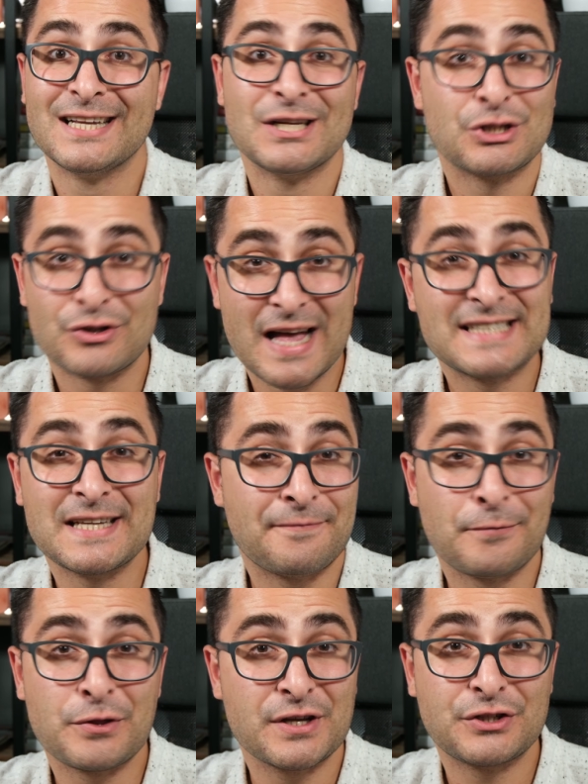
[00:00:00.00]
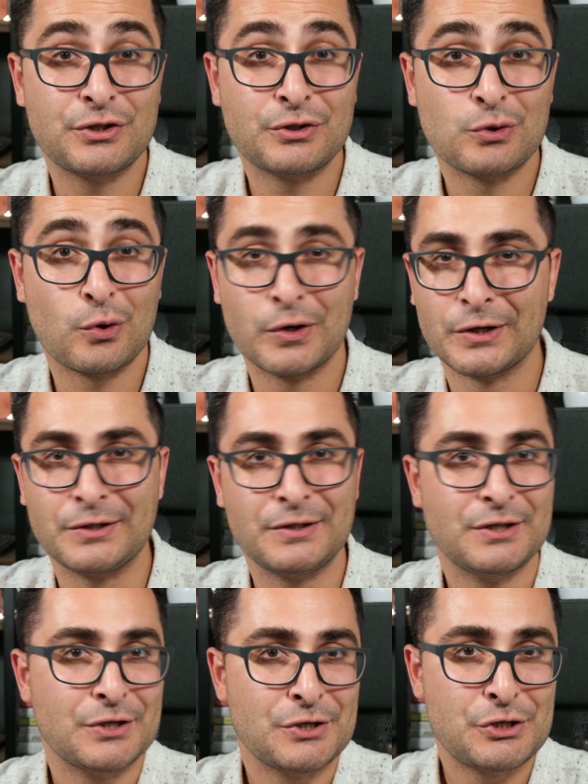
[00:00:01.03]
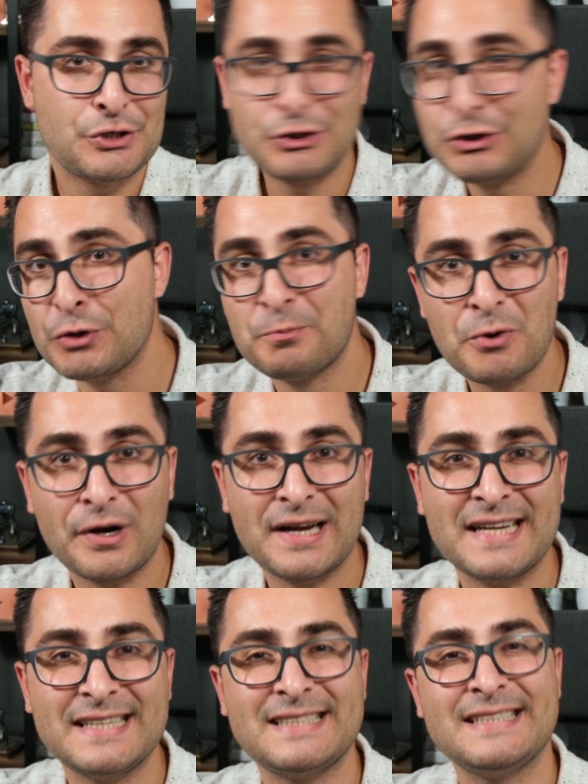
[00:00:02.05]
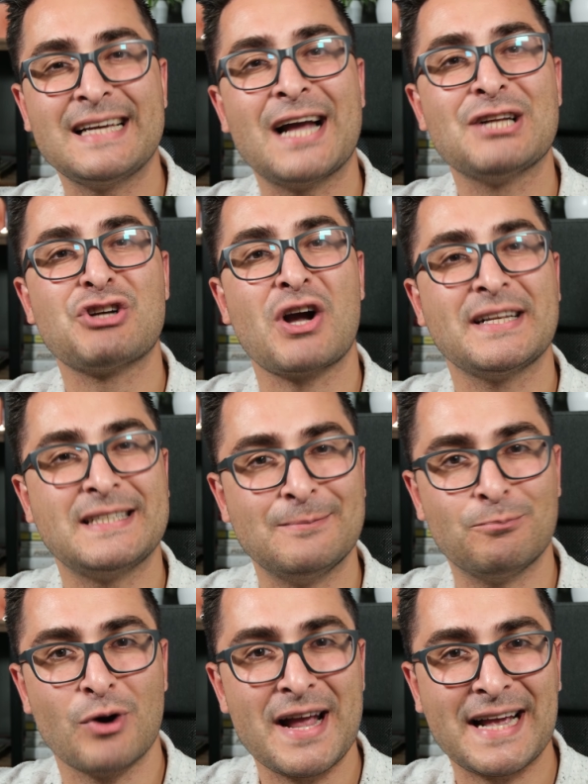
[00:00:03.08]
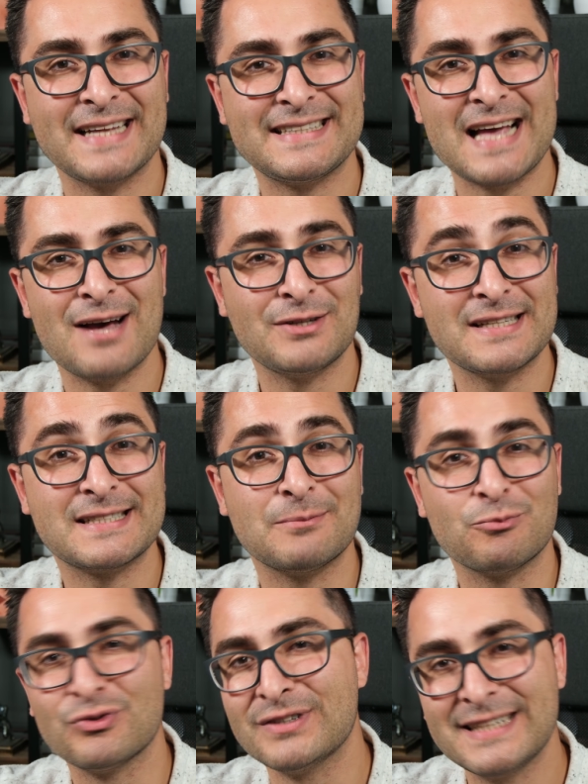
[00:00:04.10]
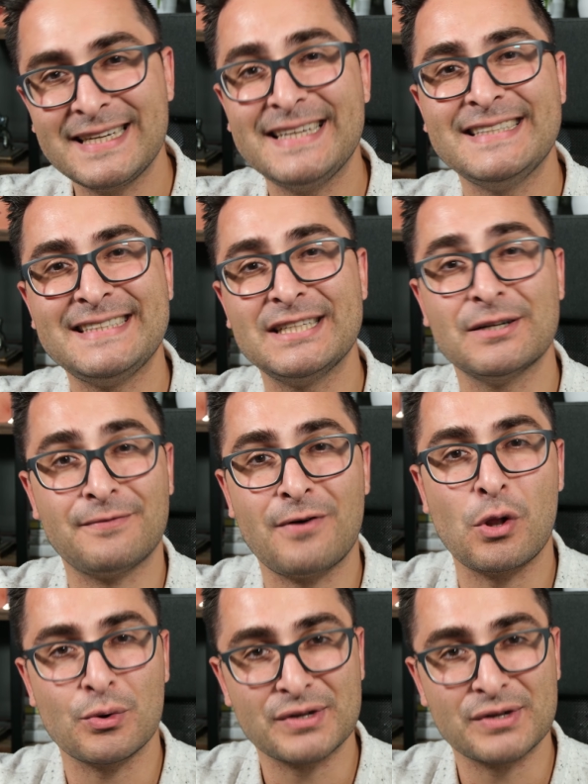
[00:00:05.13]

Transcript: So that's it for this tutorial. Super easy. I tried to break it down in some really easy to follow